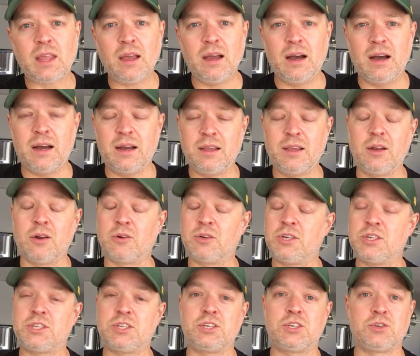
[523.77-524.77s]

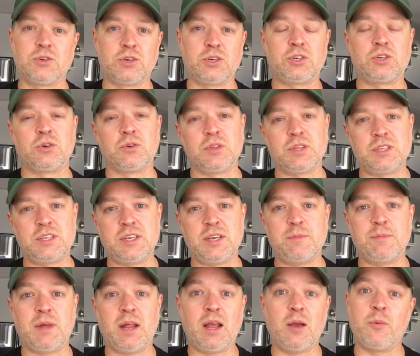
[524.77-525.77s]
Just to sort of show the
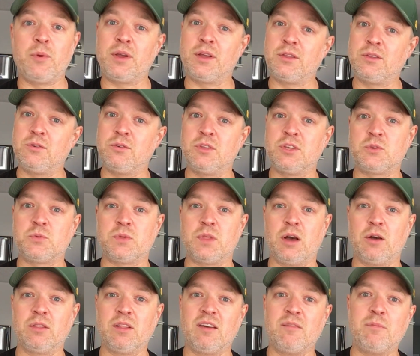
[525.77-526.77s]
team that hey, we can do this
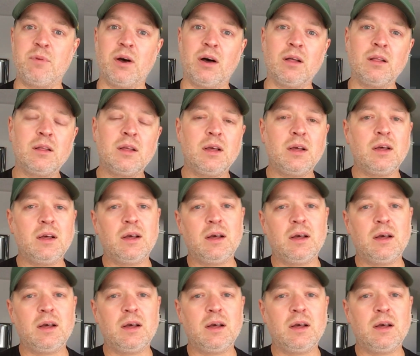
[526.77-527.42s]
without Lev Bell.